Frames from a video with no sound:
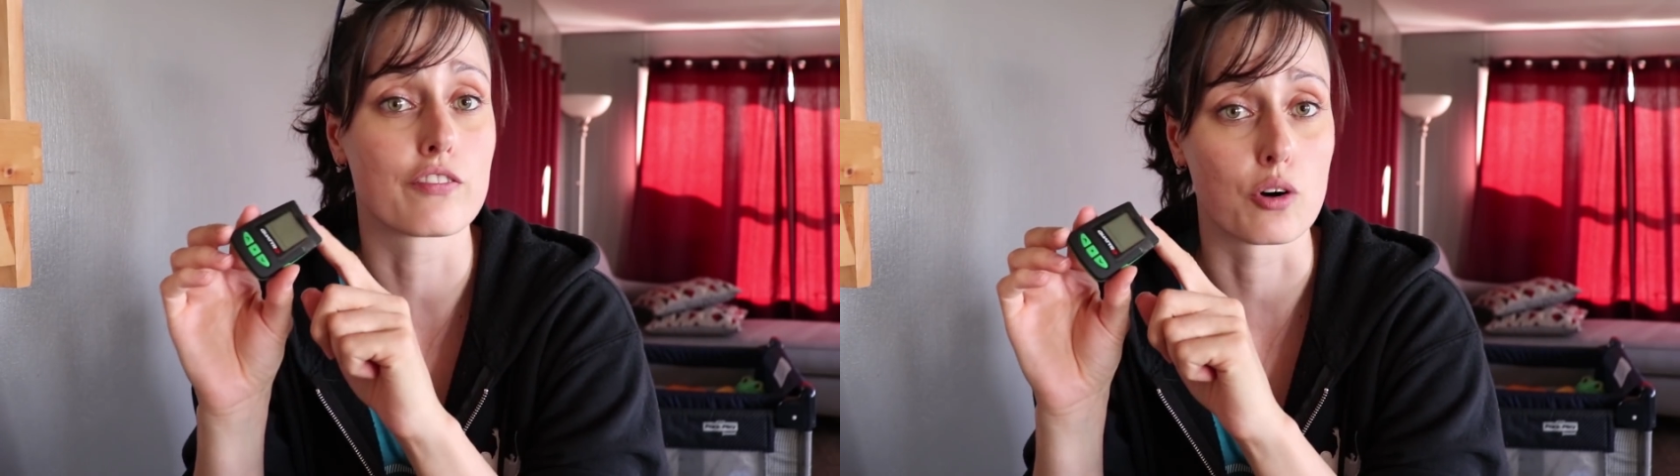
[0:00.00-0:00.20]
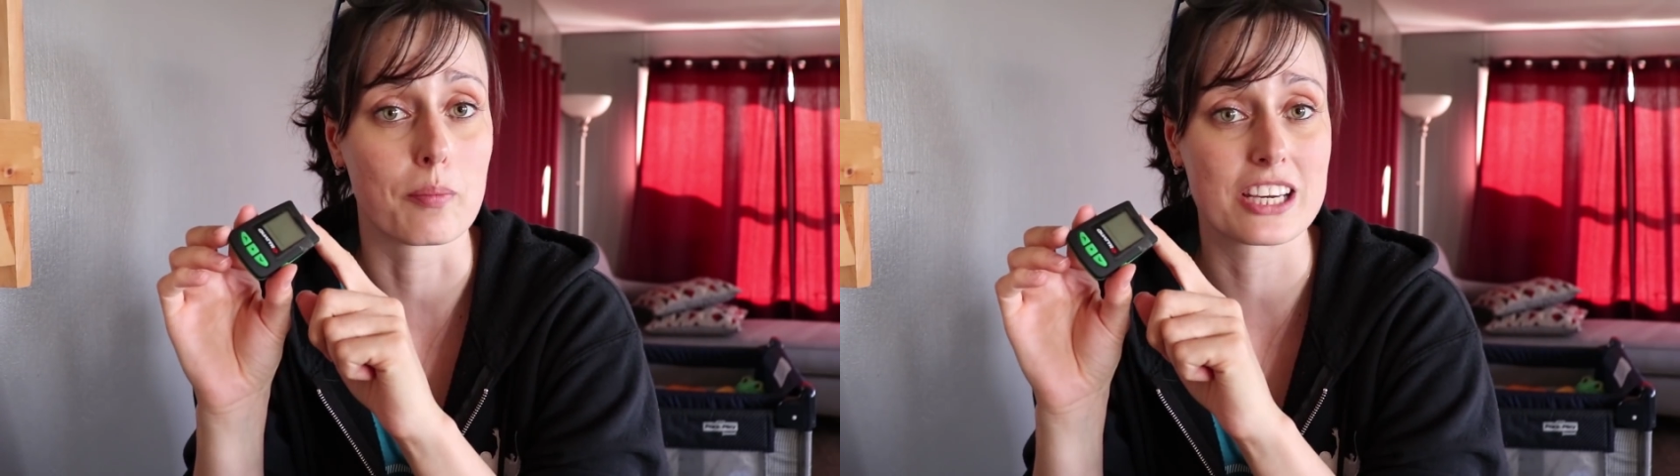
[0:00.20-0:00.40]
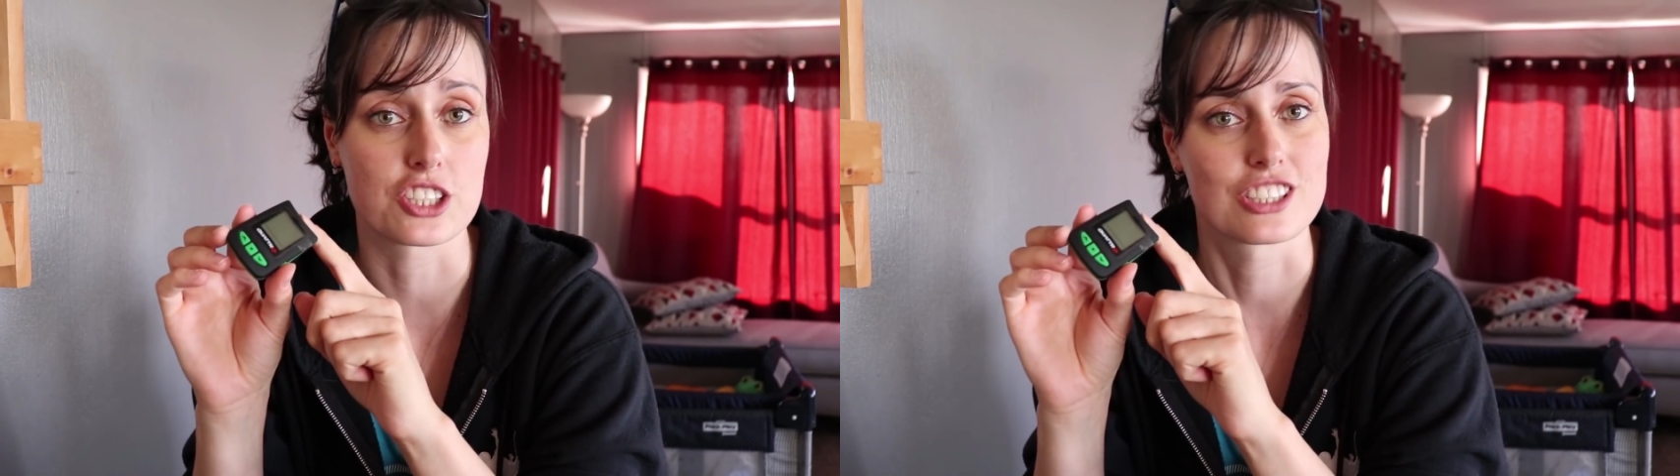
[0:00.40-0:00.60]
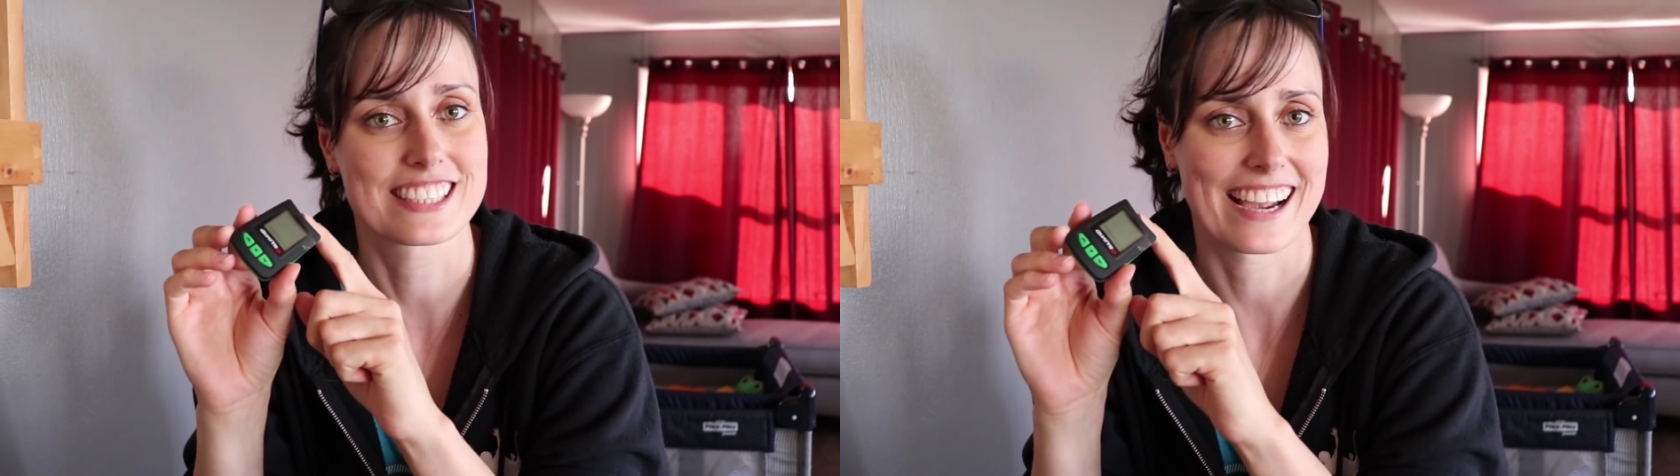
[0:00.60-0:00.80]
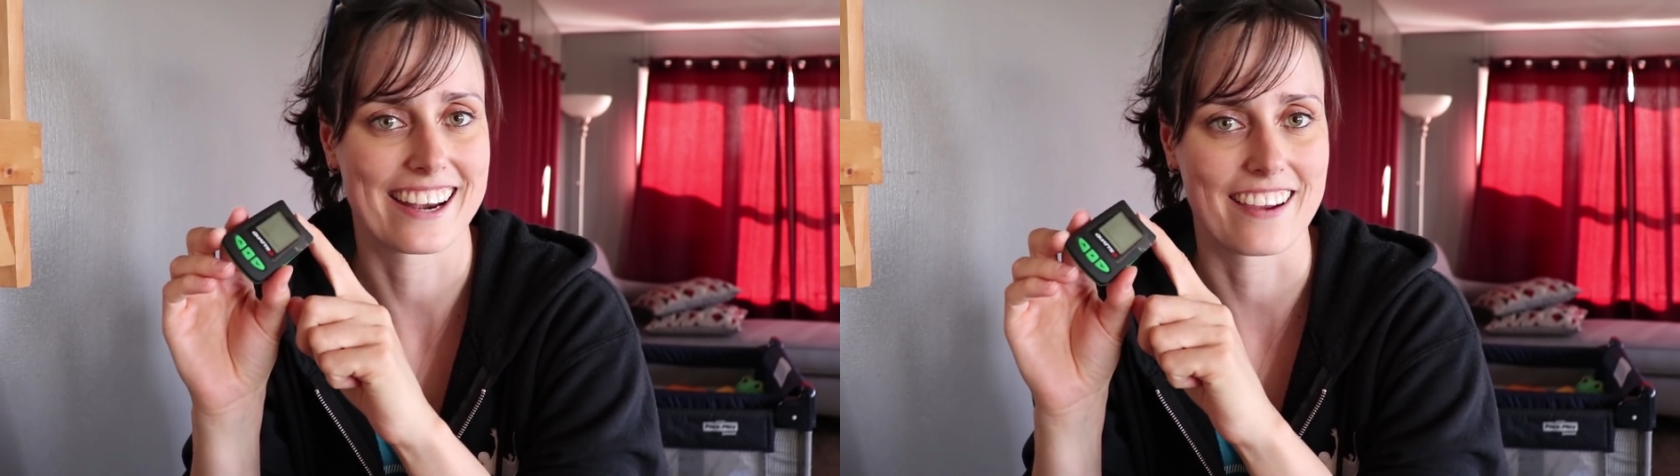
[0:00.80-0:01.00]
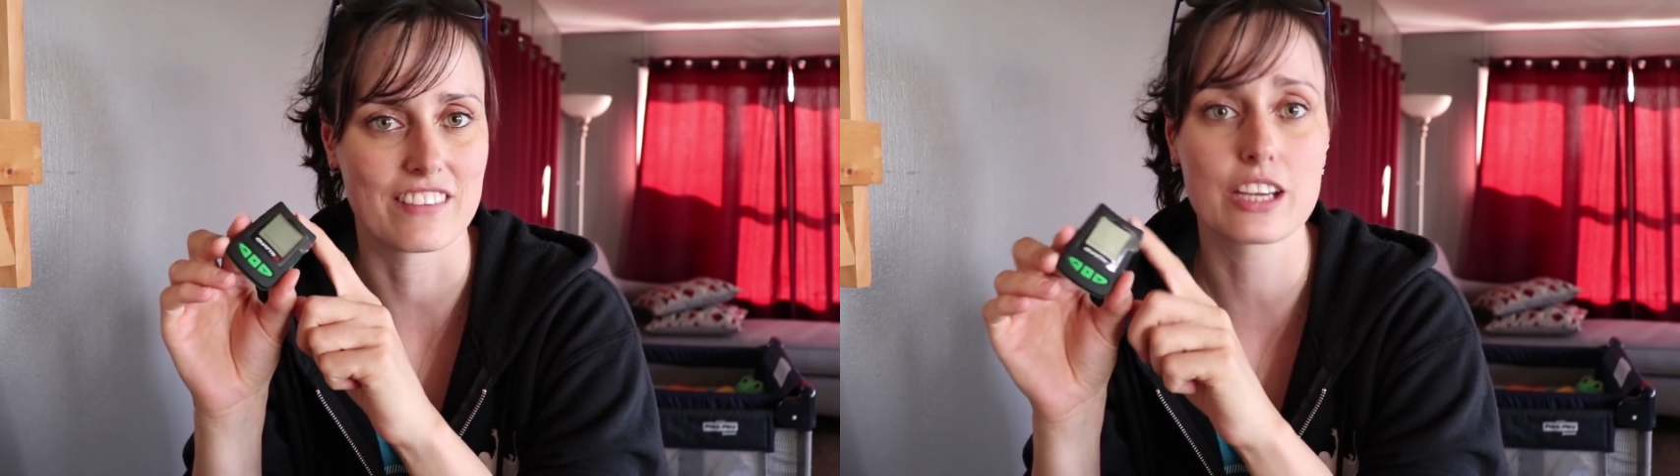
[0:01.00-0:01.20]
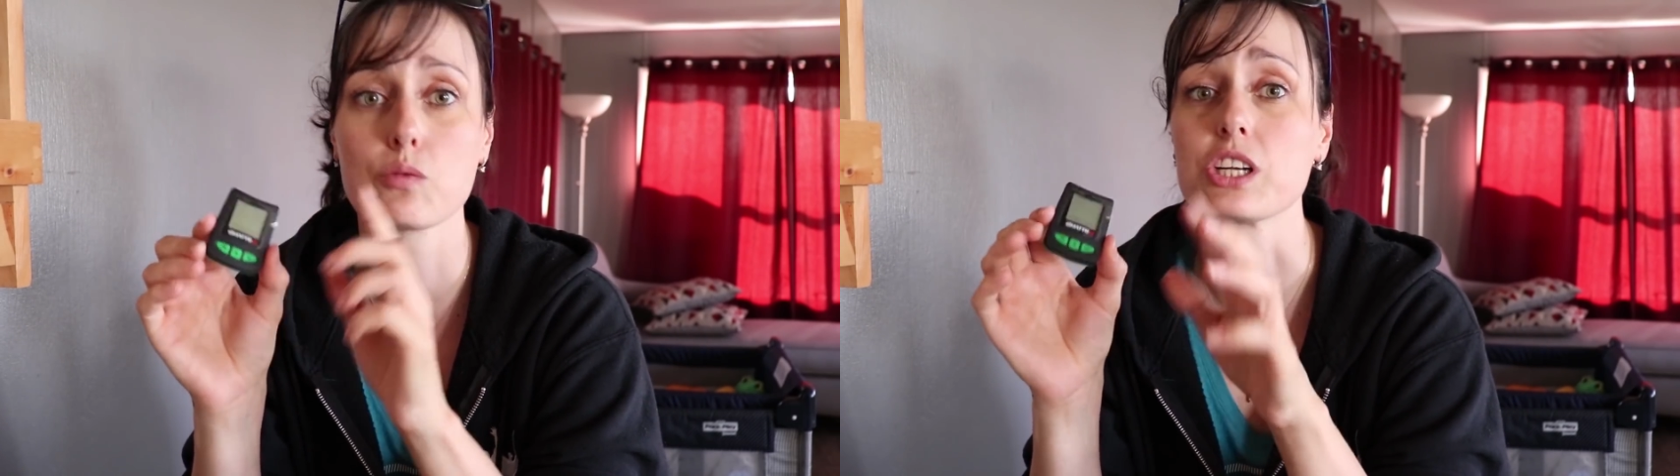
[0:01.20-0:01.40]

formation skydiving,